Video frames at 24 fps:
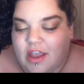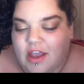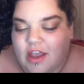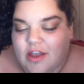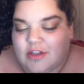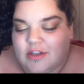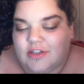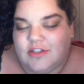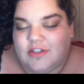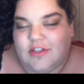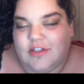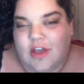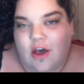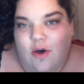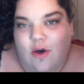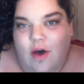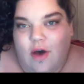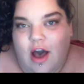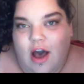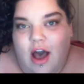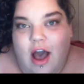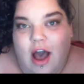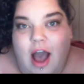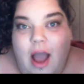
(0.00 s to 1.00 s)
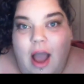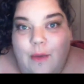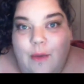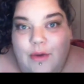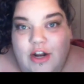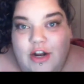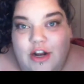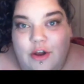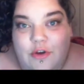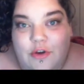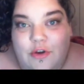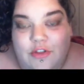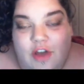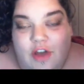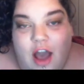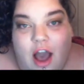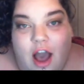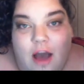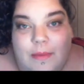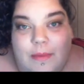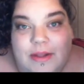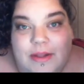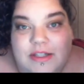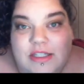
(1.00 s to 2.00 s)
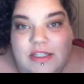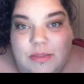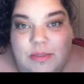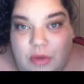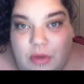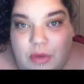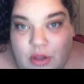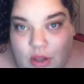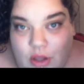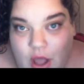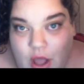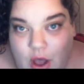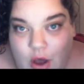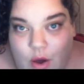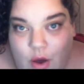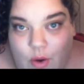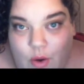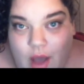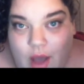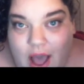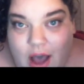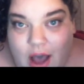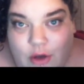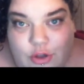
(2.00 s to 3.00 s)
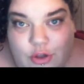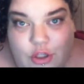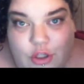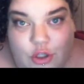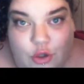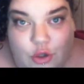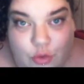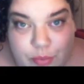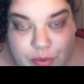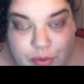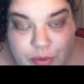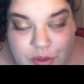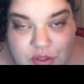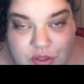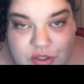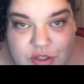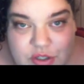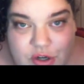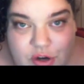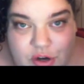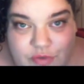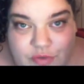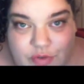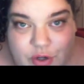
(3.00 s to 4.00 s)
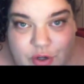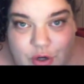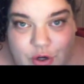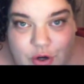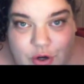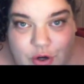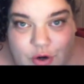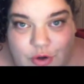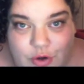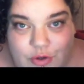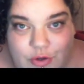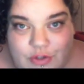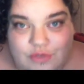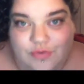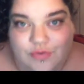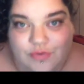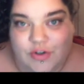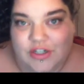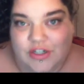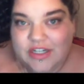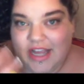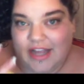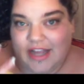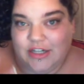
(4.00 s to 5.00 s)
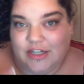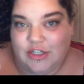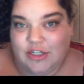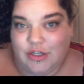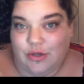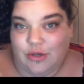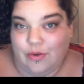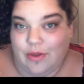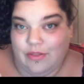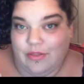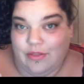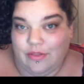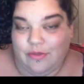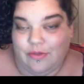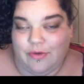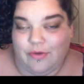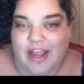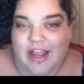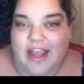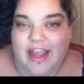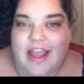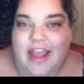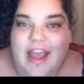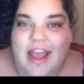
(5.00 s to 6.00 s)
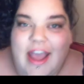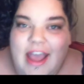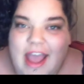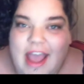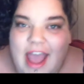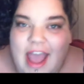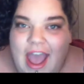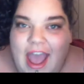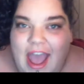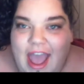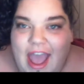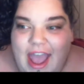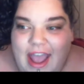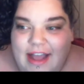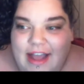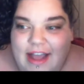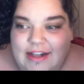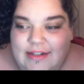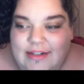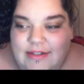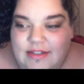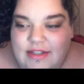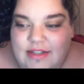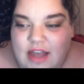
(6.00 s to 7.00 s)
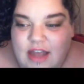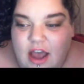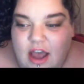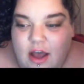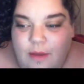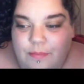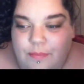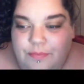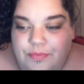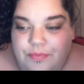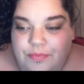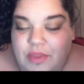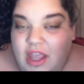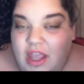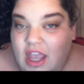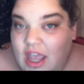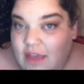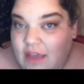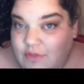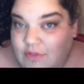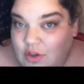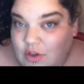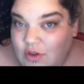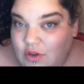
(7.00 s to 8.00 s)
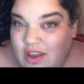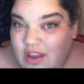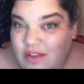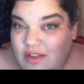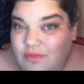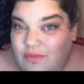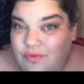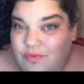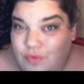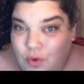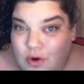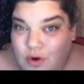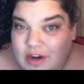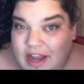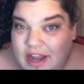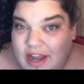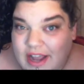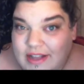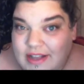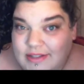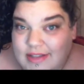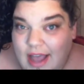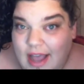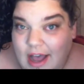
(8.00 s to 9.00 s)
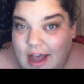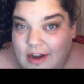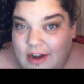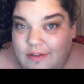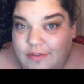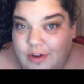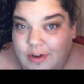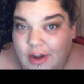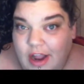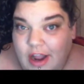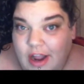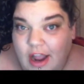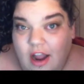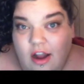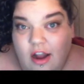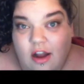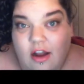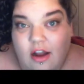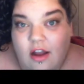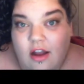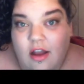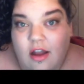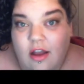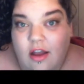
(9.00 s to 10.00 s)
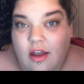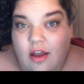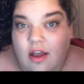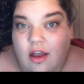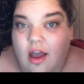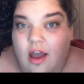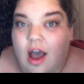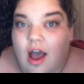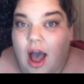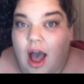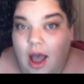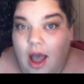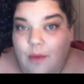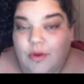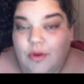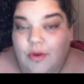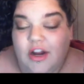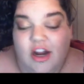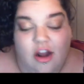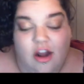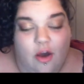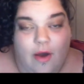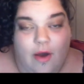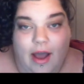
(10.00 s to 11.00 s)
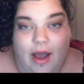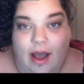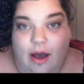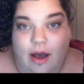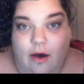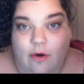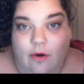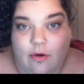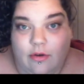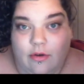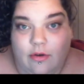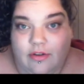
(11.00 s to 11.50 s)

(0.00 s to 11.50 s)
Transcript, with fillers: so uh, I want to know in the comments below how you preserve your curls for day two and three. And um, if you can get four days out of your hair, I want to know how.